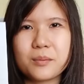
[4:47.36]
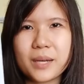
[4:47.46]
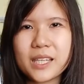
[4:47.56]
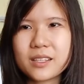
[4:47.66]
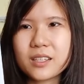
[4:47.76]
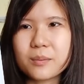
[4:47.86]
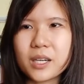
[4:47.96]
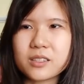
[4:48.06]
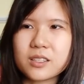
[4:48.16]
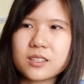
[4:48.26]
the bad thing
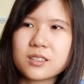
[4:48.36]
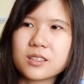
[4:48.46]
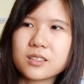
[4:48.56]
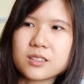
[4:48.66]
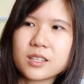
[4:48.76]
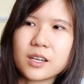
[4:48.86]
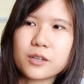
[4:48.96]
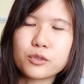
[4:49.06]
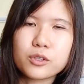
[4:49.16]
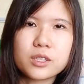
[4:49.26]
about this is that I
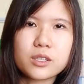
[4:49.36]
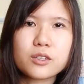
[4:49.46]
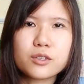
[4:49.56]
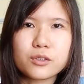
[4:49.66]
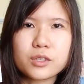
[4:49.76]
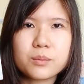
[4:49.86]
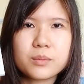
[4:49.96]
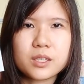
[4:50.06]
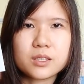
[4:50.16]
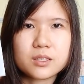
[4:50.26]
wrote the acronym
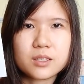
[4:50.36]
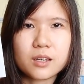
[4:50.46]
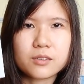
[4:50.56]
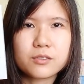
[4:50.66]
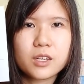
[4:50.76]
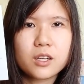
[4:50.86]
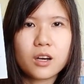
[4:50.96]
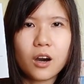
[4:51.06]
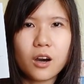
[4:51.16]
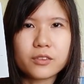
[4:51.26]
itself
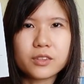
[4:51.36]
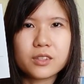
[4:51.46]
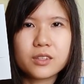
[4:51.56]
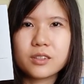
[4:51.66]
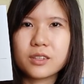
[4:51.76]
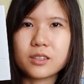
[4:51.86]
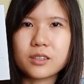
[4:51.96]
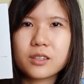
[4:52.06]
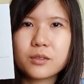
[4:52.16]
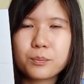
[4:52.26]
on the
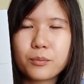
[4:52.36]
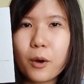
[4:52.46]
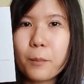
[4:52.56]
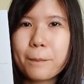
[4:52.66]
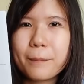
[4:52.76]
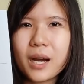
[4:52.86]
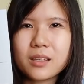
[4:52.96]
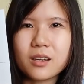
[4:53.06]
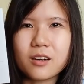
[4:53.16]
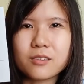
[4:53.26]
prompt
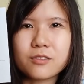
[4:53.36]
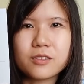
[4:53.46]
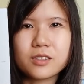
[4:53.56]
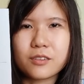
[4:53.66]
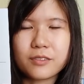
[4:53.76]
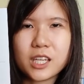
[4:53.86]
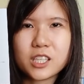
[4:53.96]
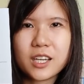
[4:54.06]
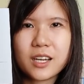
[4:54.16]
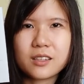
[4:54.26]
part of the
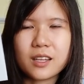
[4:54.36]
flashcard.